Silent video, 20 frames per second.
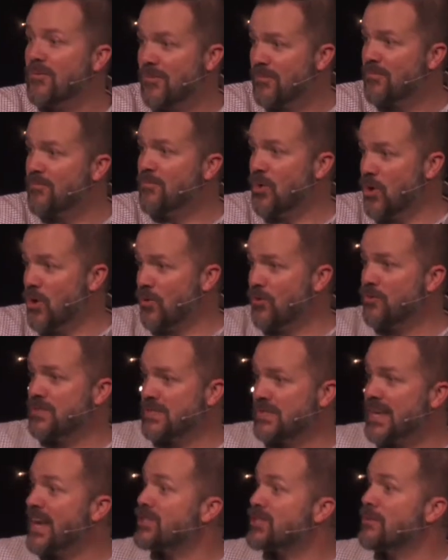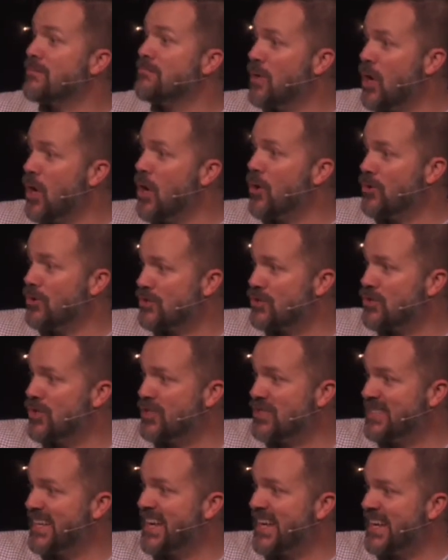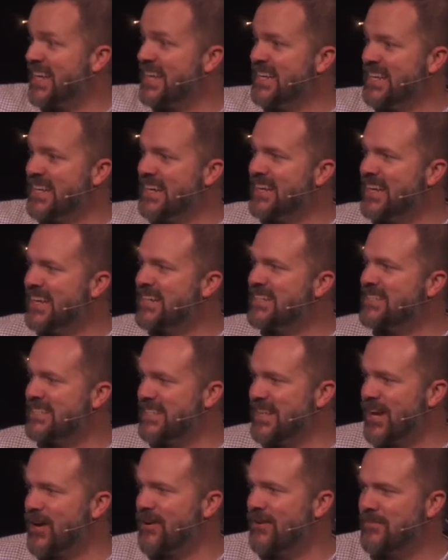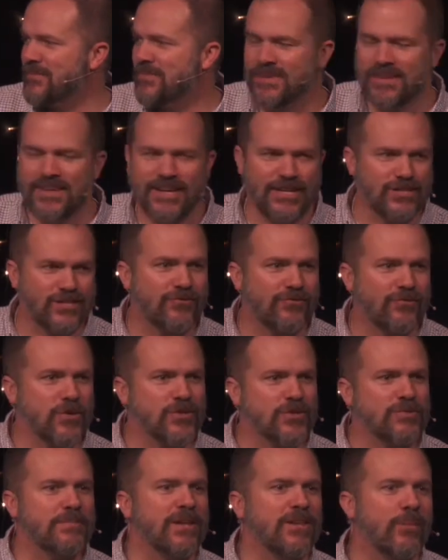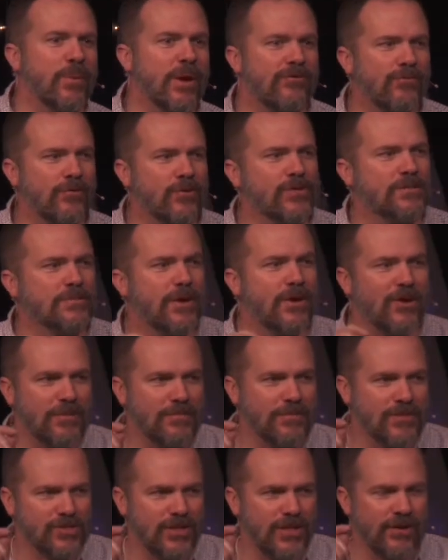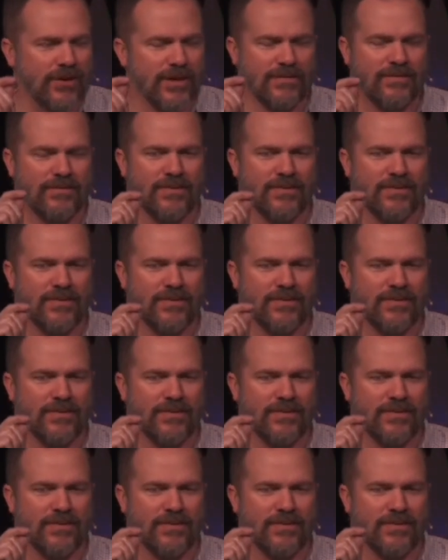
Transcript: moves, takes a boat to India, gets there. He's the first, by the way, first American missionary.